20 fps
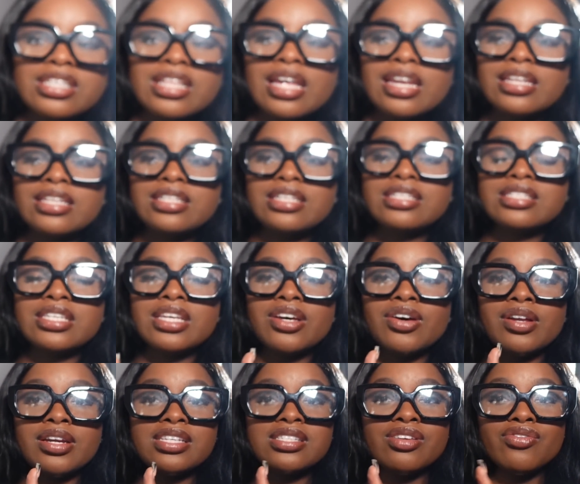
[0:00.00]
a lot of detail,
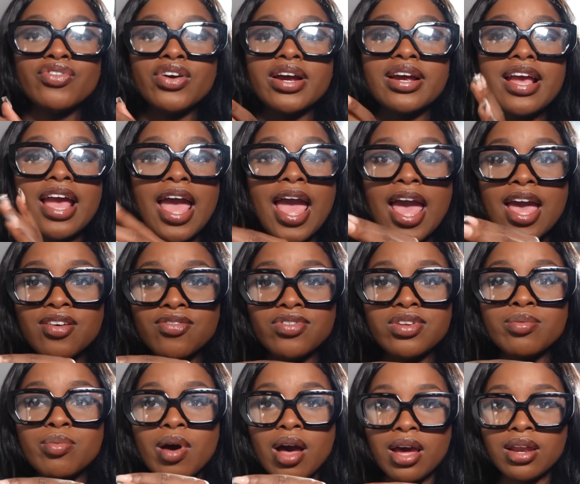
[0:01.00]
and it's a very
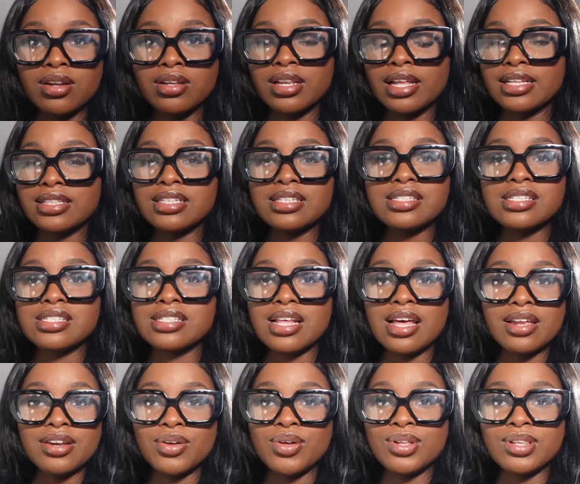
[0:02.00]
heavy bottle. Like, this is
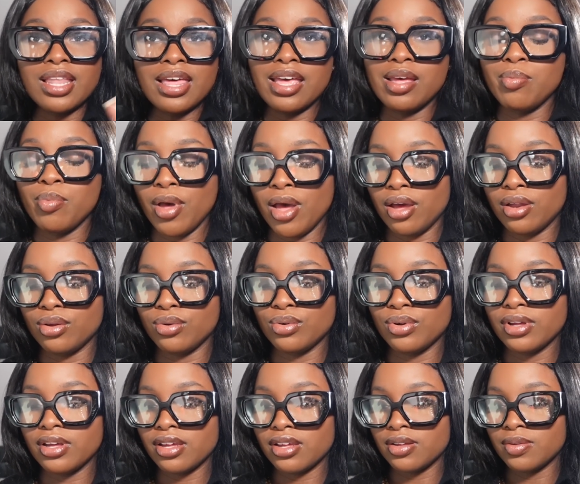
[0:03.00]
not no light bottle,
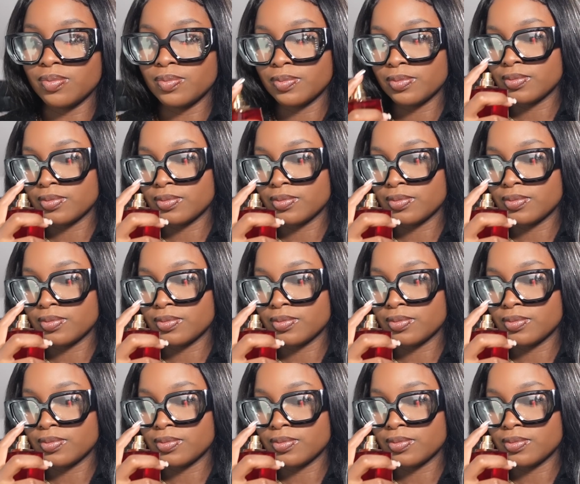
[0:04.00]
okay?